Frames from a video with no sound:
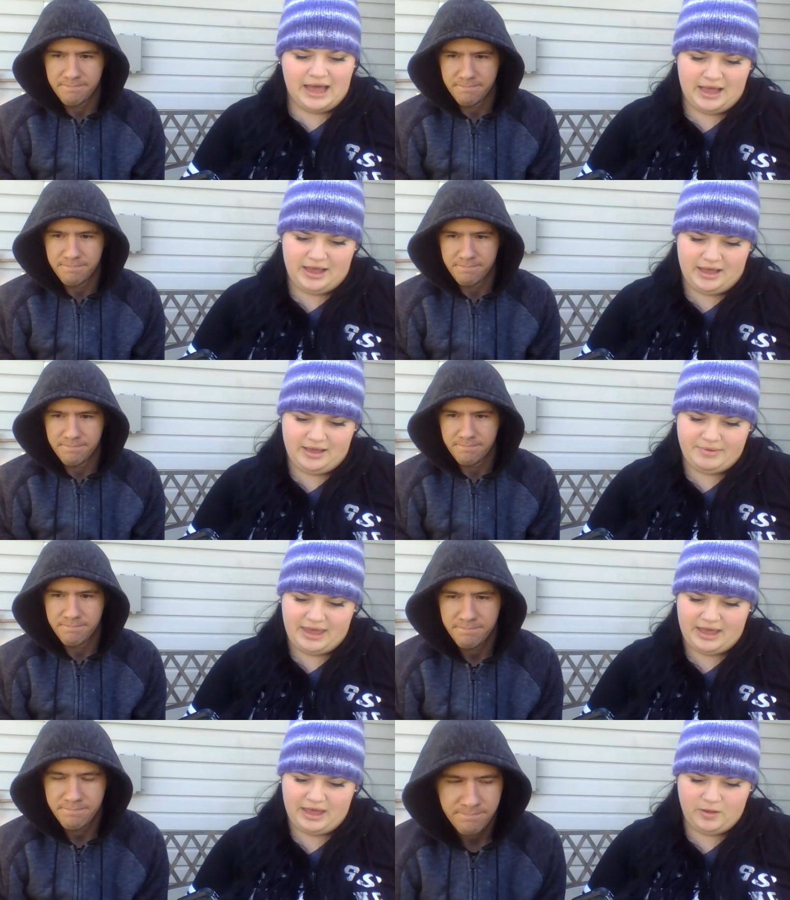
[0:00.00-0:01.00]
Speaker 1: Um,
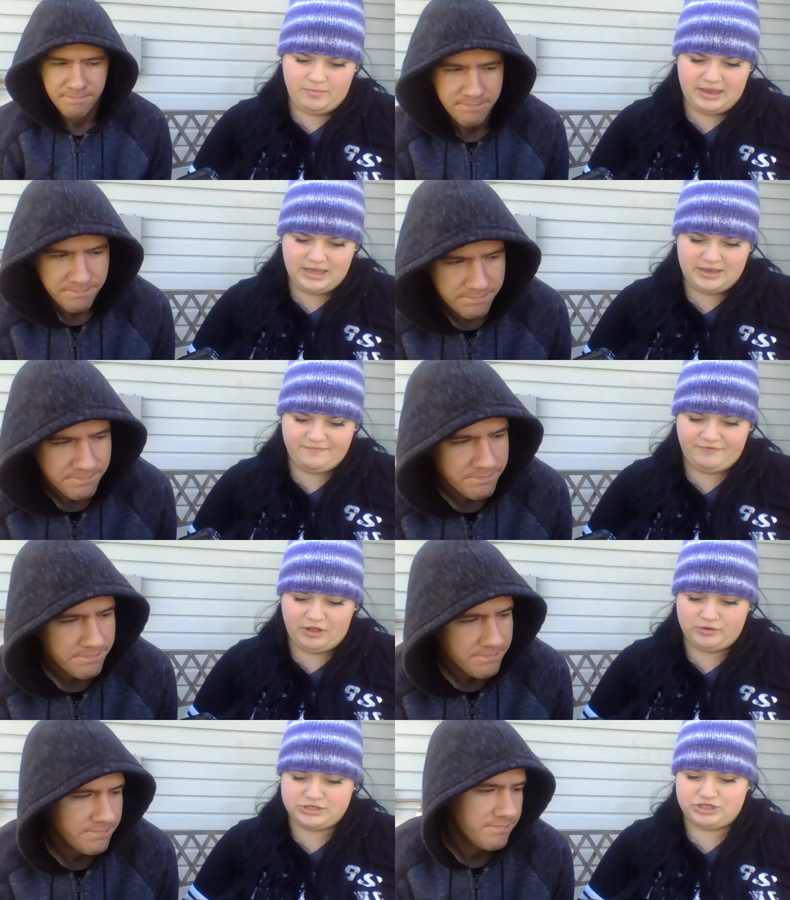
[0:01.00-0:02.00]
how many
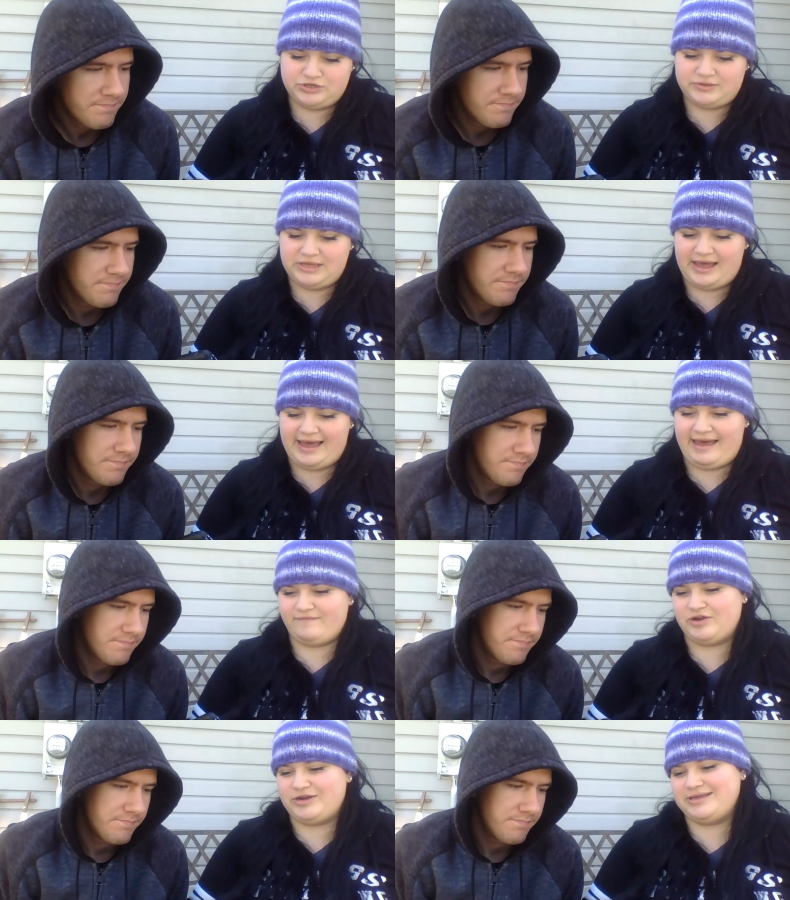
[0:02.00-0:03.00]
followers do you think I have
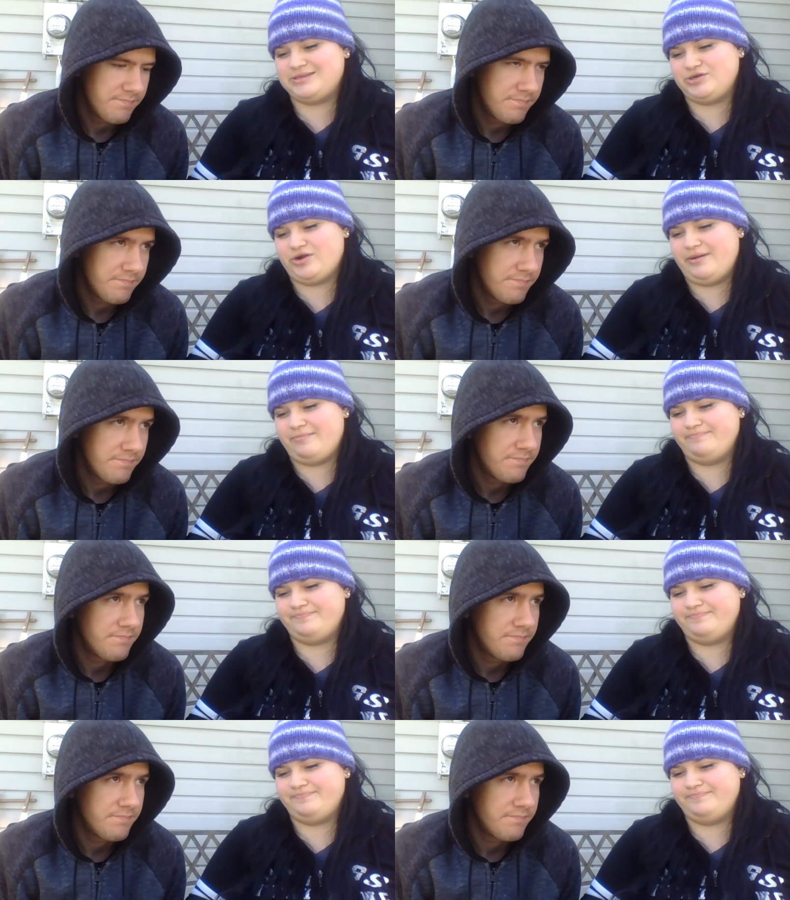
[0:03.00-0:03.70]
on Instagram?